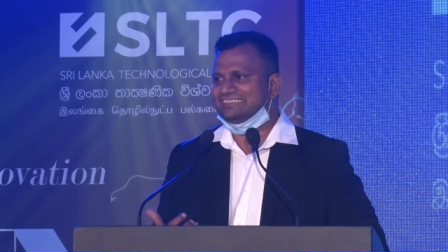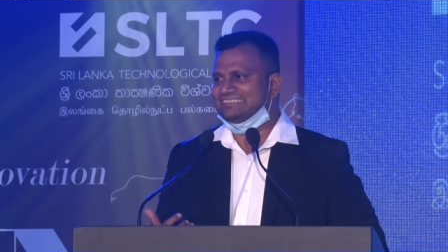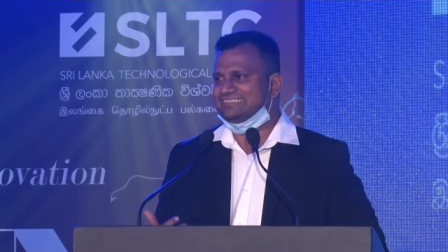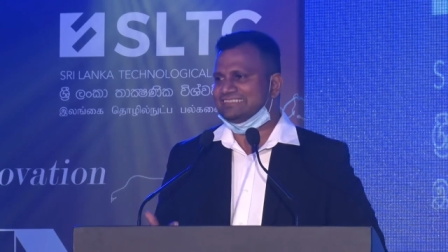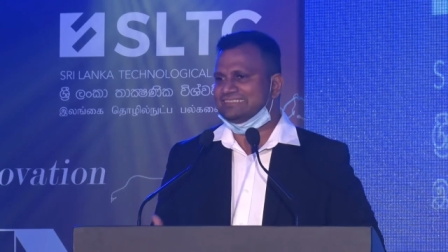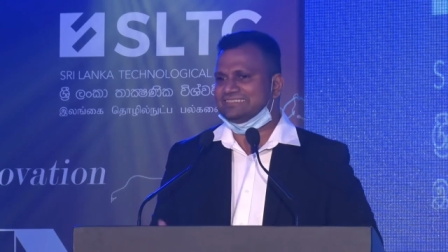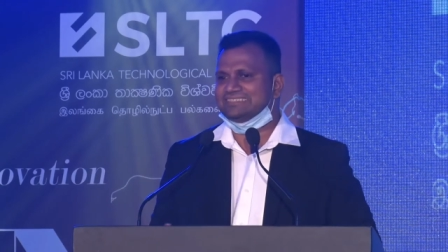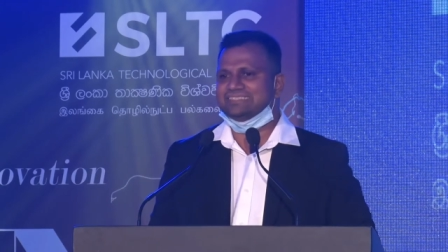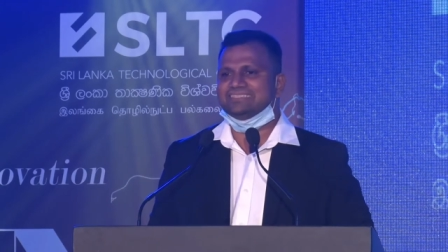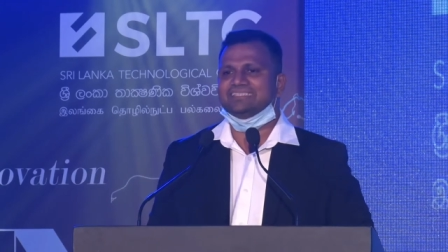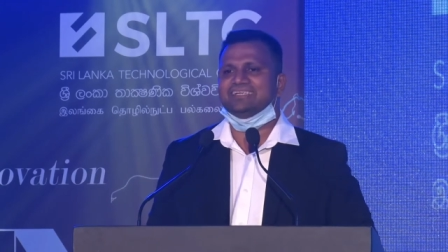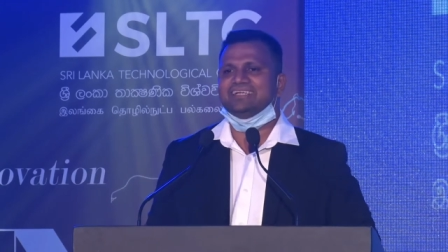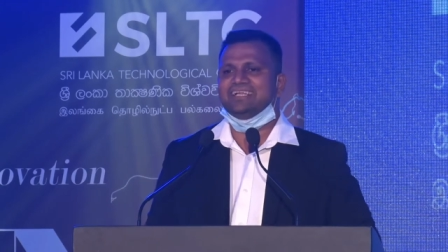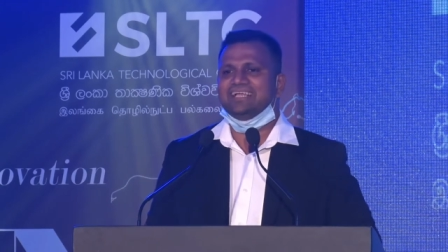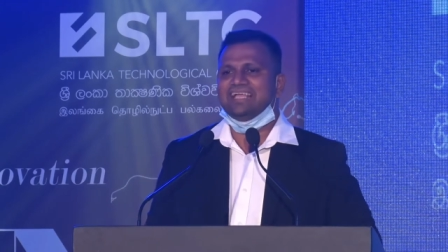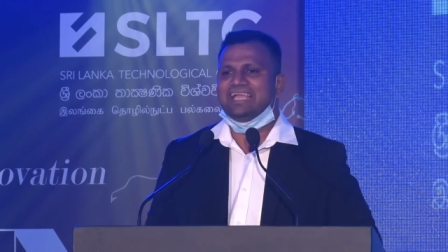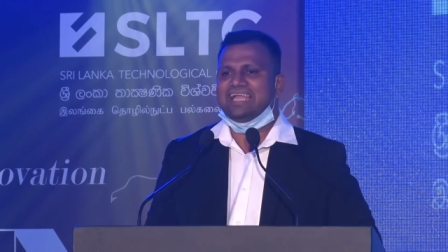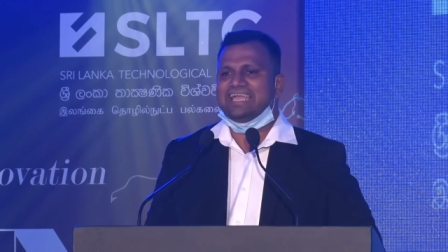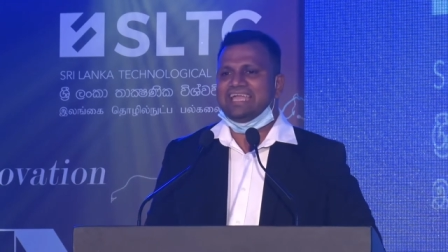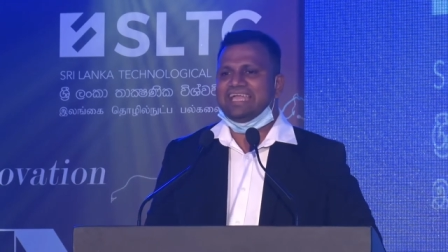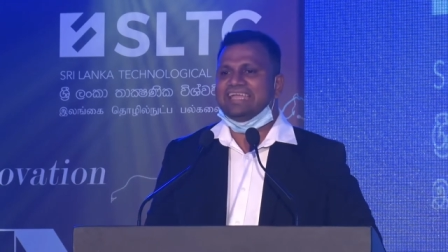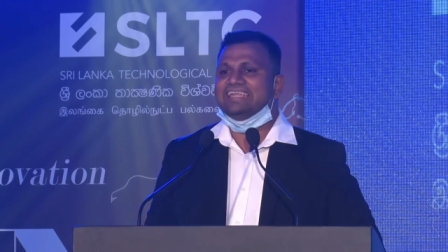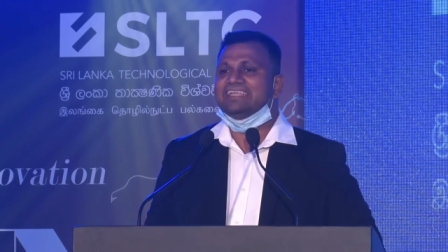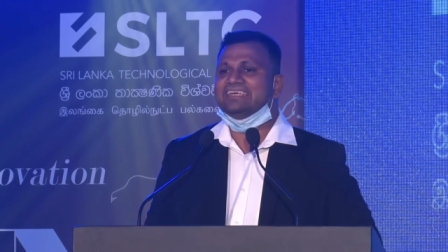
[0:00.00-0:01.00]
uh,
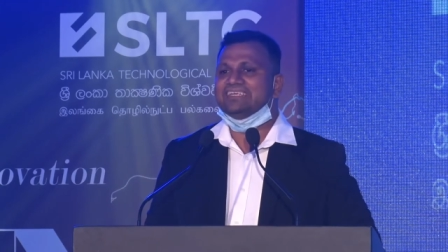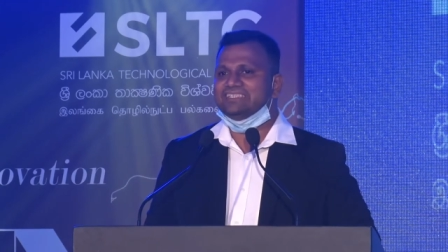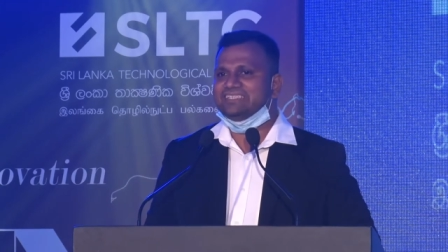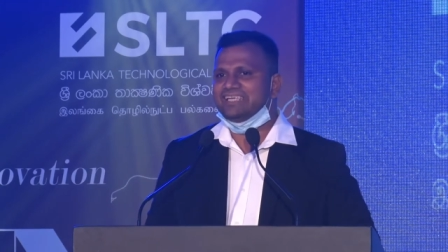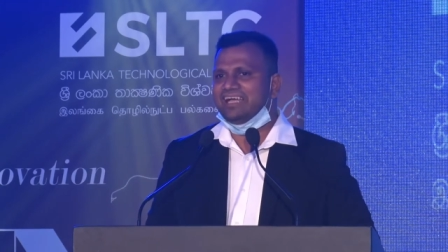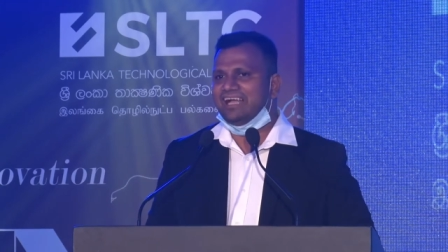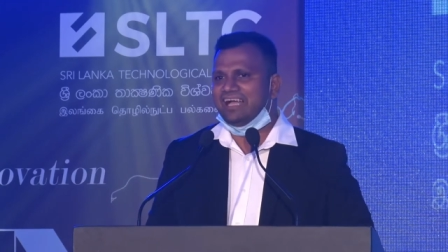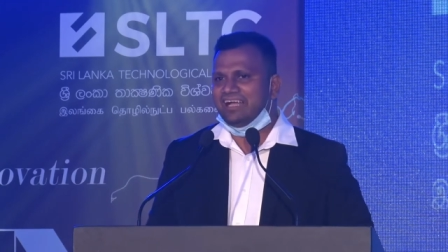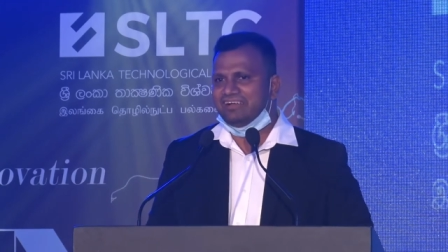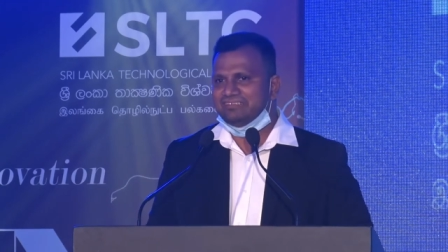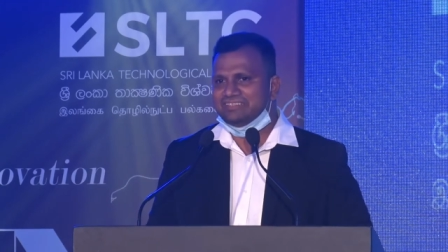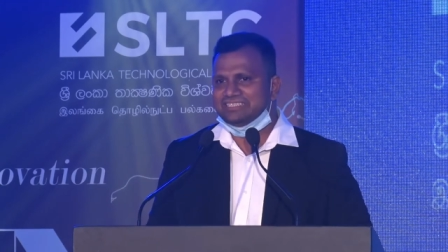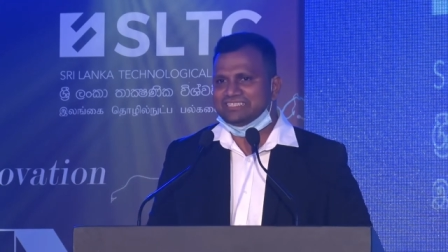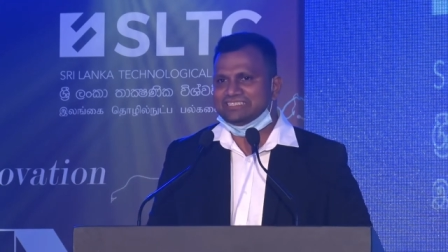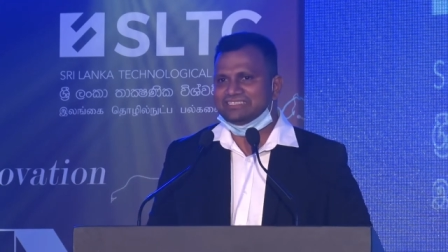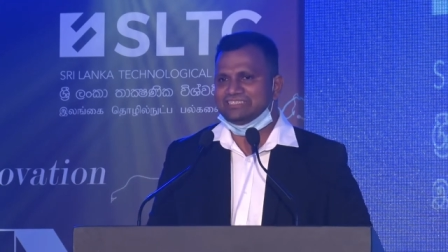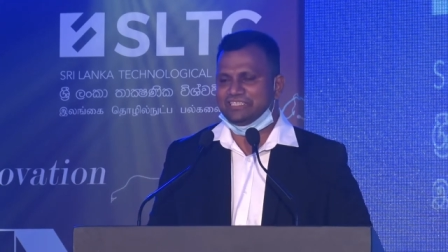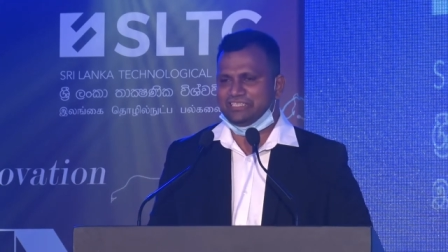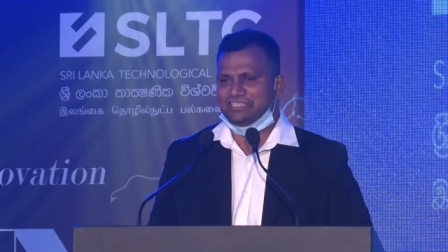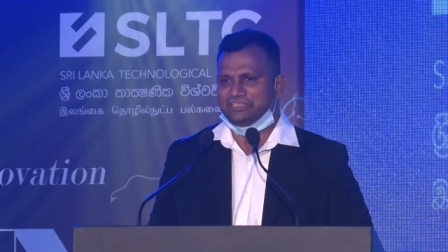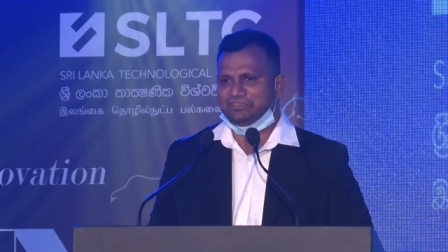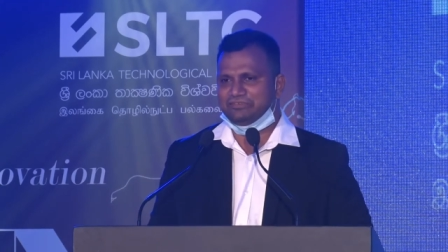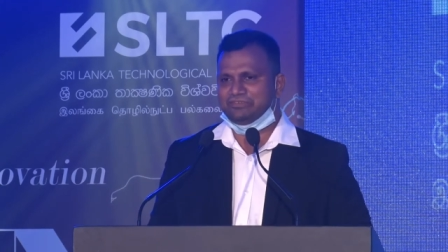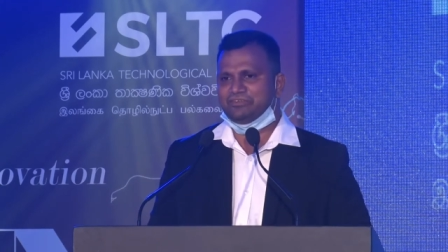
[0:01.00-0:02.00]
energy
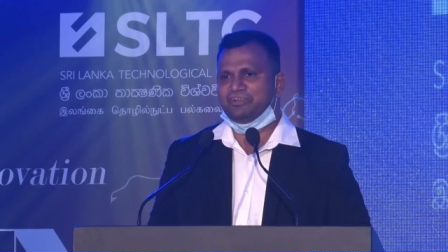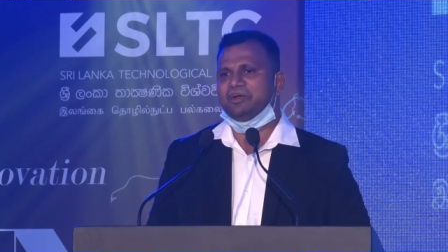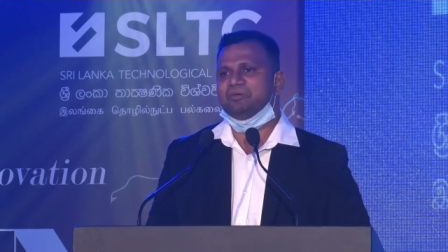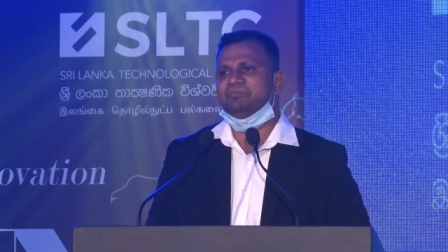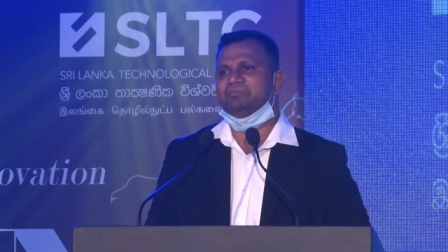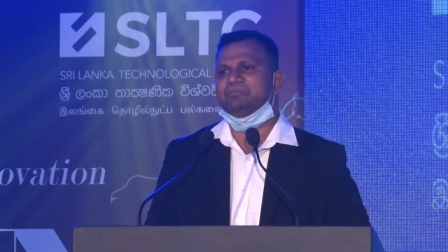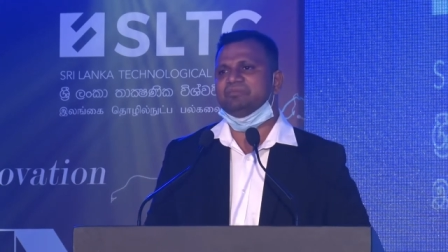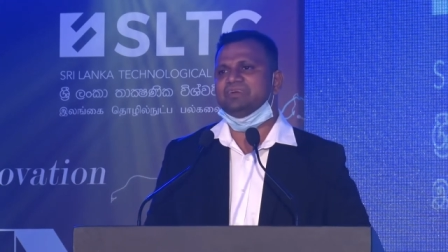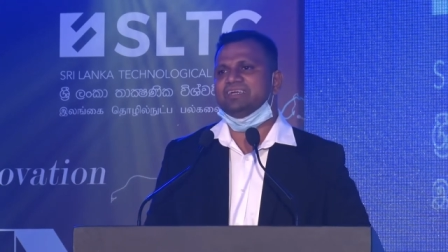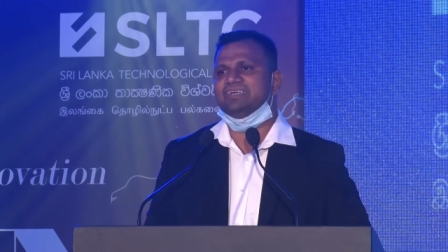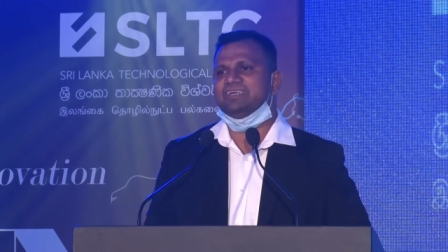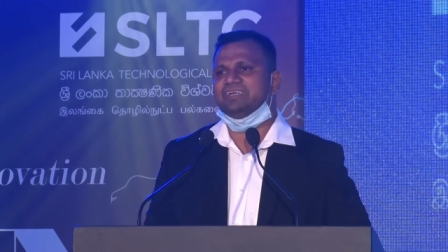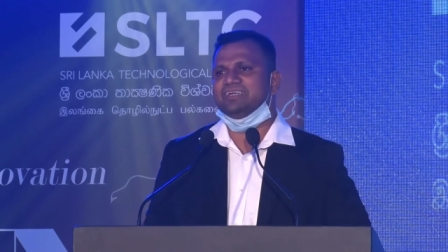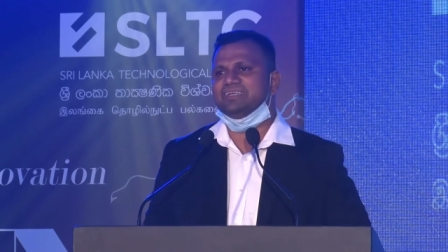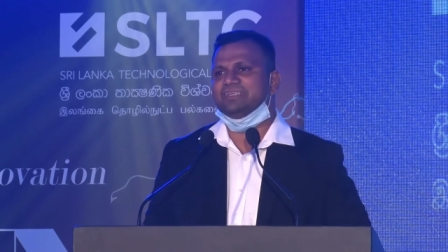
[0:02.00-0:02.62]
harvesting from uh,